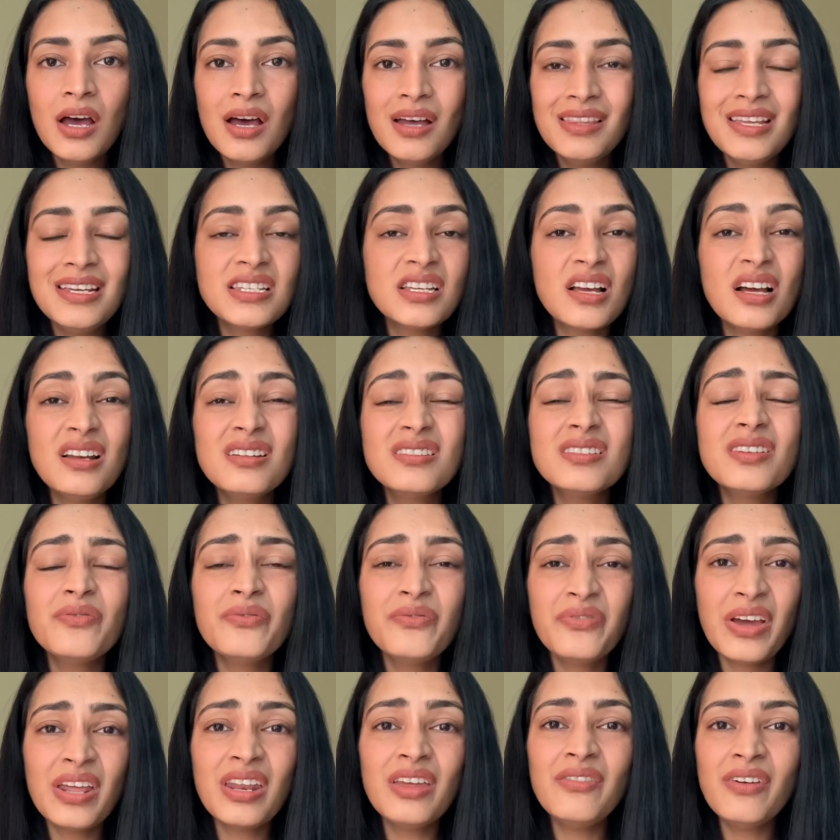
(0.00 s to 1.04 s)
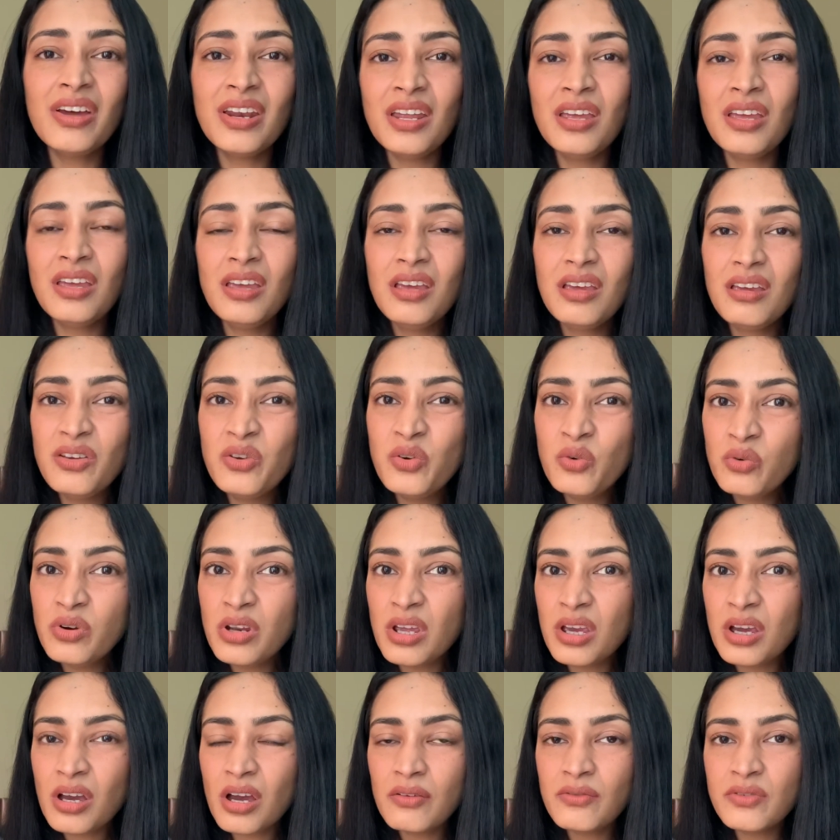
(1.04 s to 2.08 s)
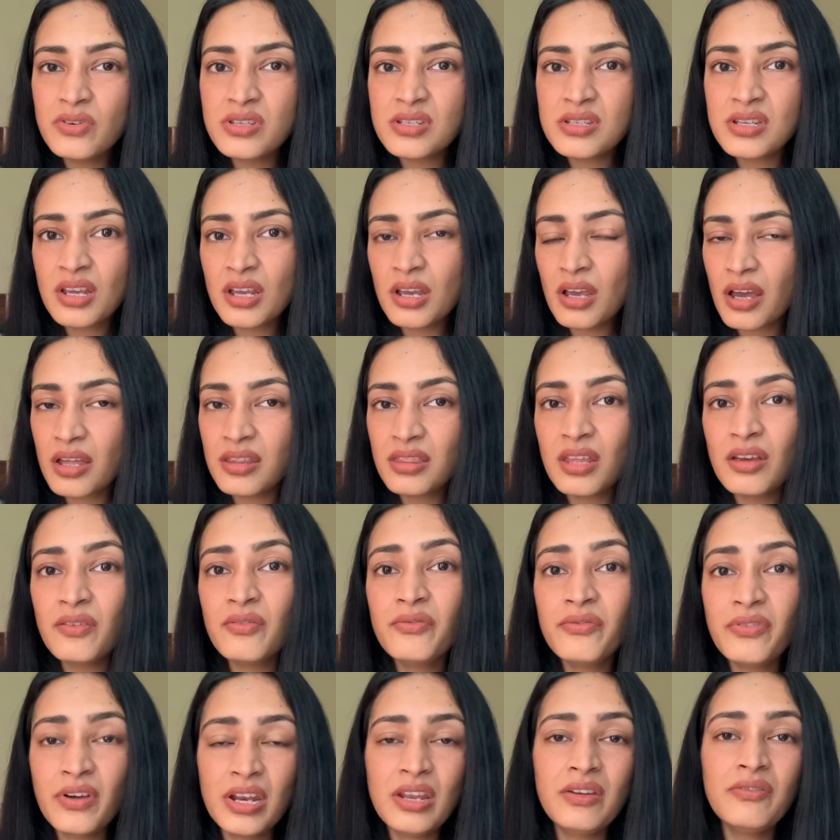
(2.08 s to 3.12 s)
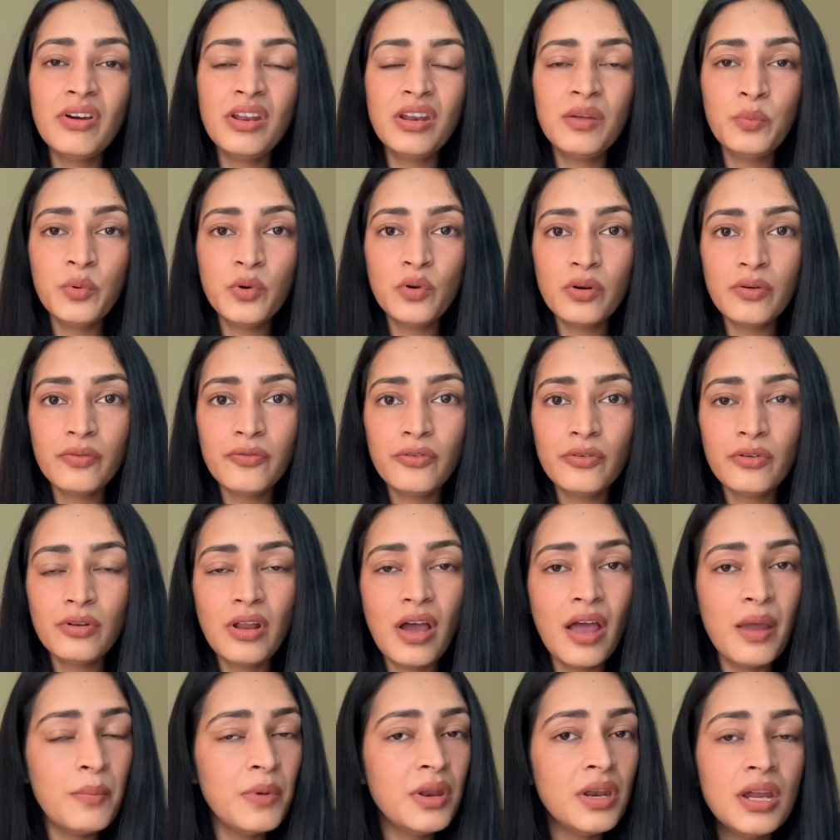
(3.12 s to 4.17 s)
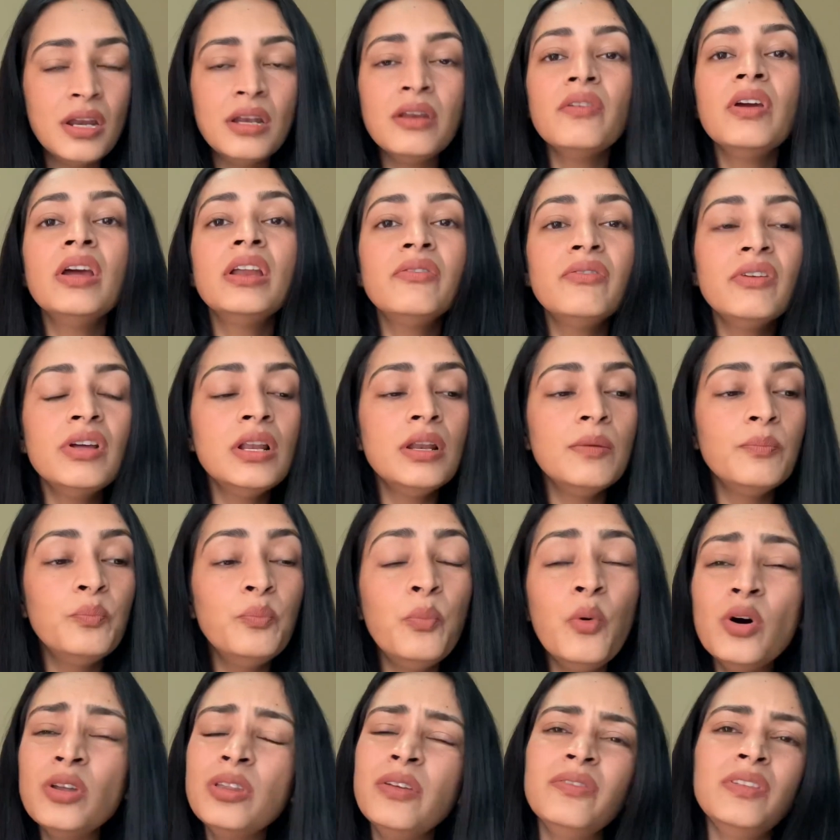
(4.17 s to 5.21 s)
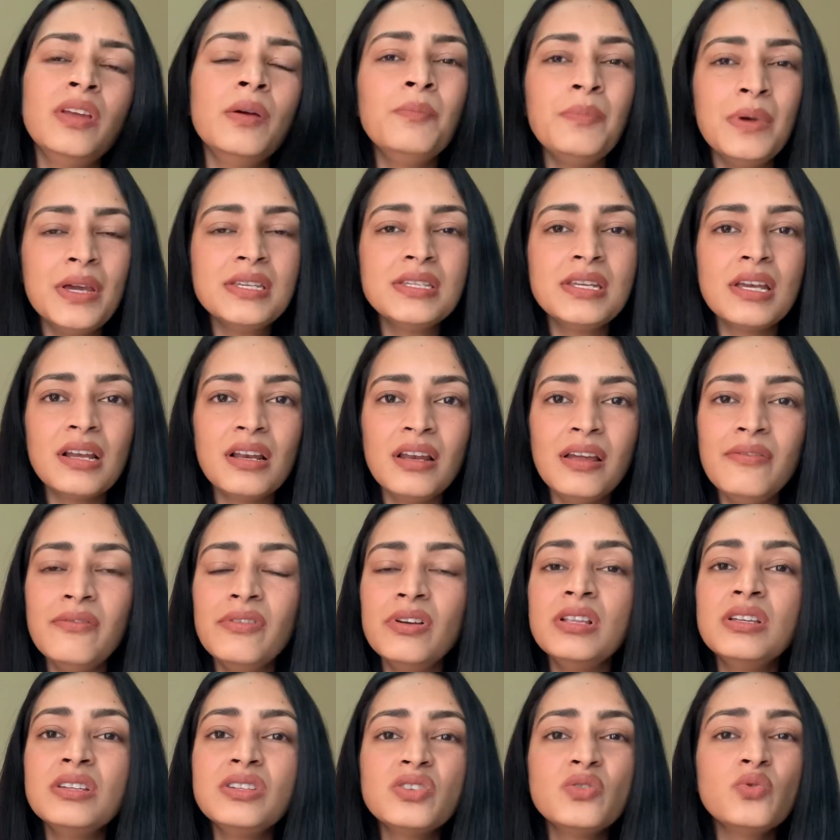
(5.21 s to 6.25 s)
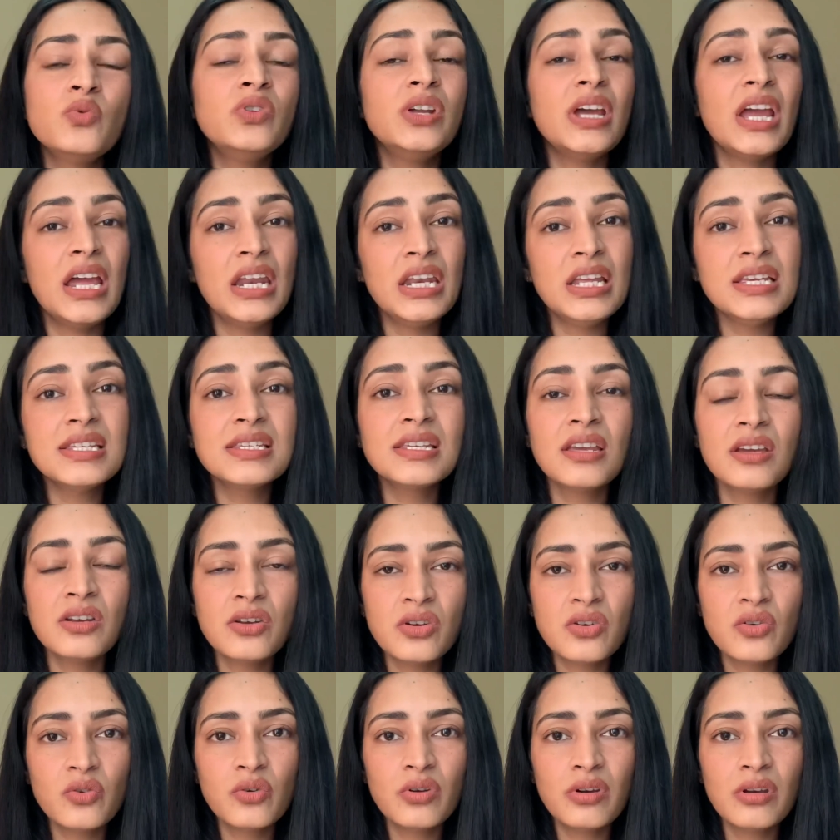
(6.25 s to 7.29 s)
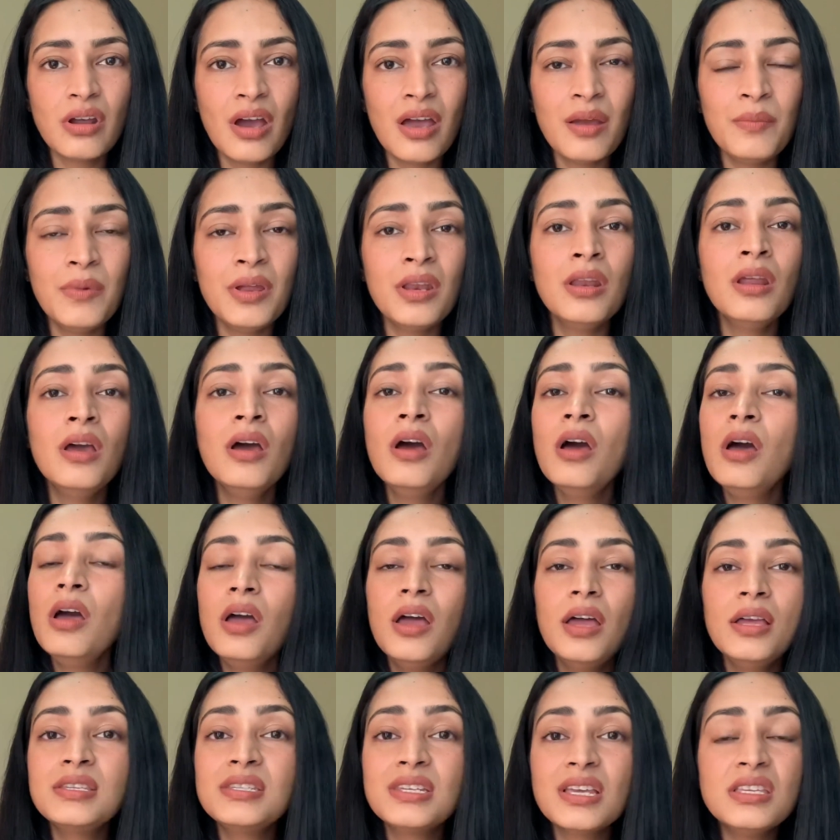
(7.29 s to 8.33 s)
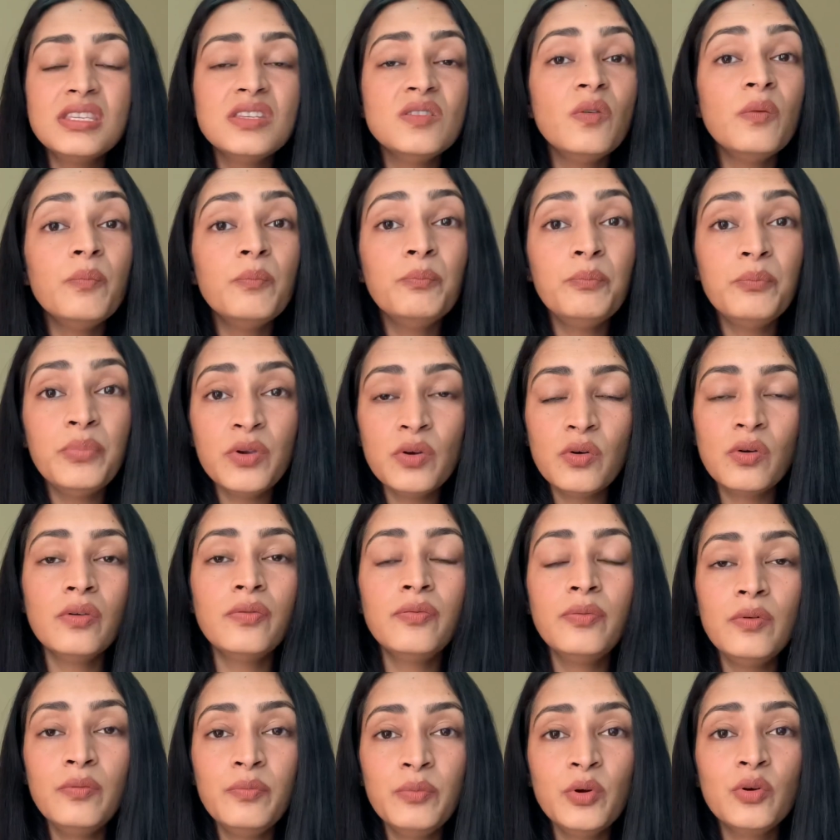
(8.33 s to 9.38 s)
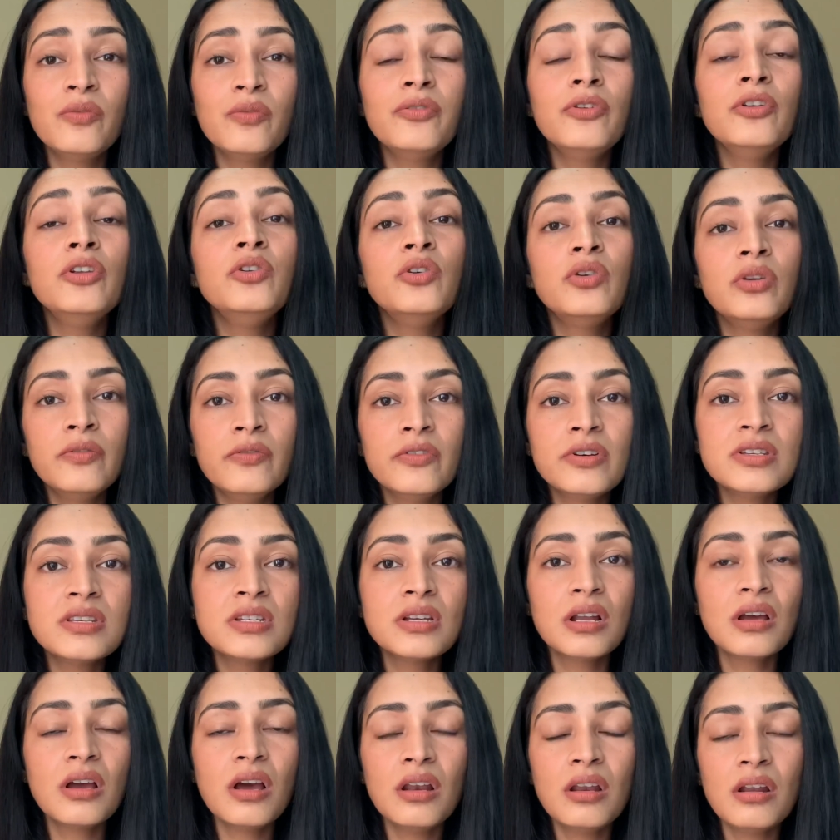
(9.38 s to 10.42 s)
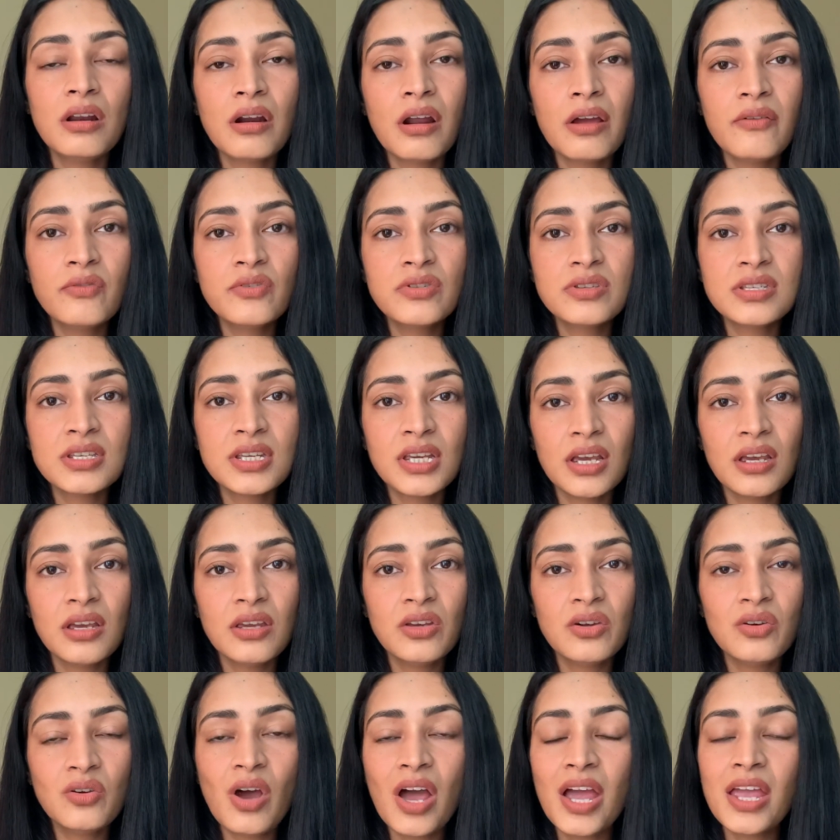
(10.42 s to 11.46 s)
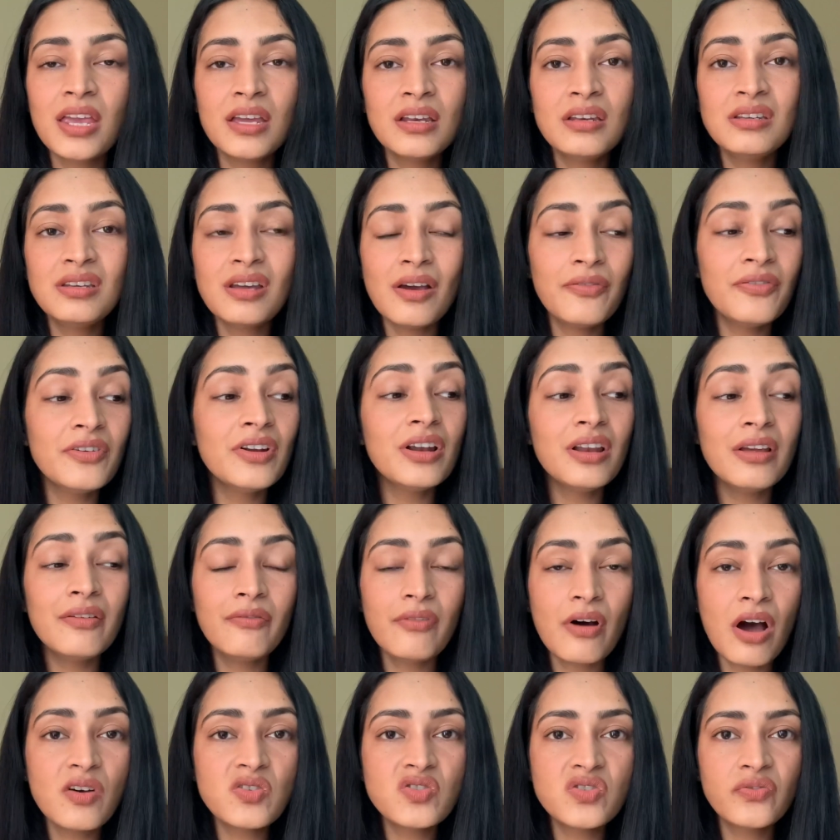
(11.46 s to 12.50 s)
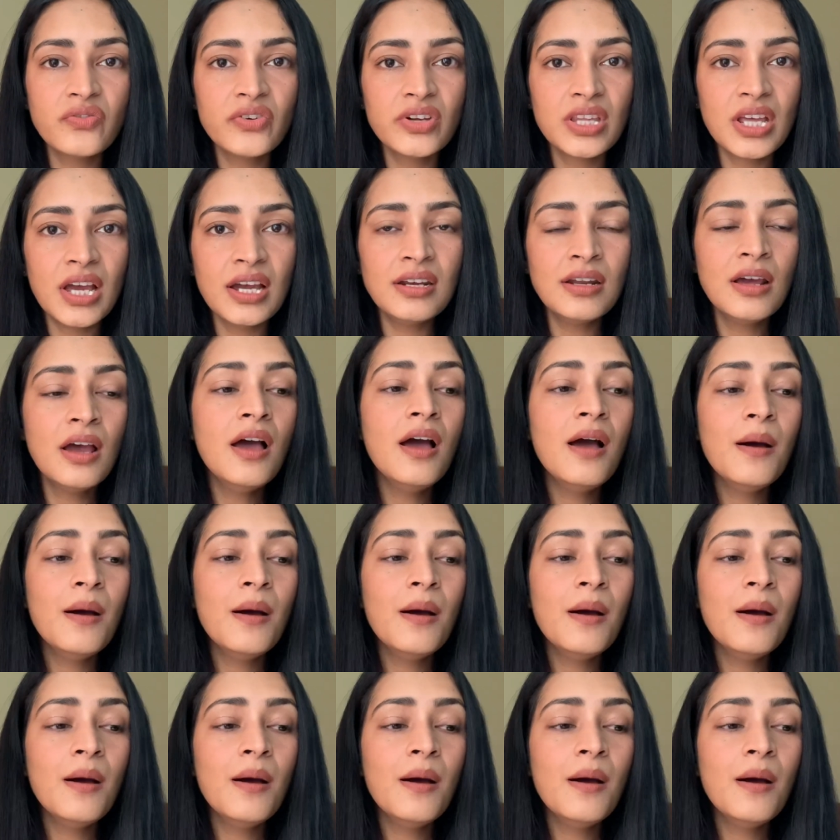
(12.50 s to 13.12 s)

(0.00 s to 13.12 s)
These colors are very, very unique, I would say, and they're very, very beautiful. I mean, it will, both of them basically will suit any skin tone. I mean, it's a beautiful universal color, I would say. You know, I can definitely vouch for that.